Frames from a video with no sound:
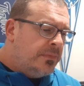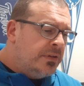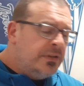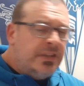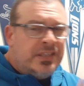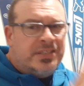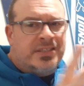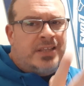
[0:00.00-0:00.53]

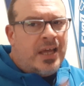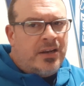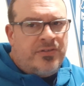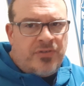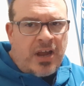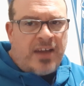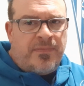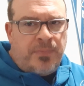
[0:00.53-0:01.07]
This is not a
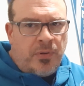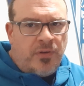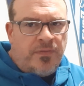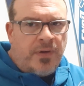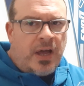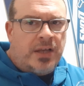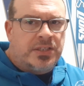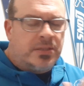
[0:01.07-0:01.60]
draft
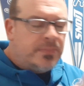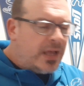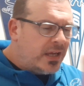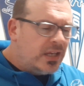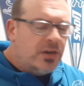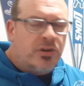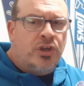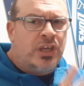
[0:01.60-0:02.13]
profile, so I'm not
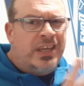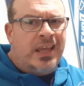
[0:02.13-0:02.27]
going to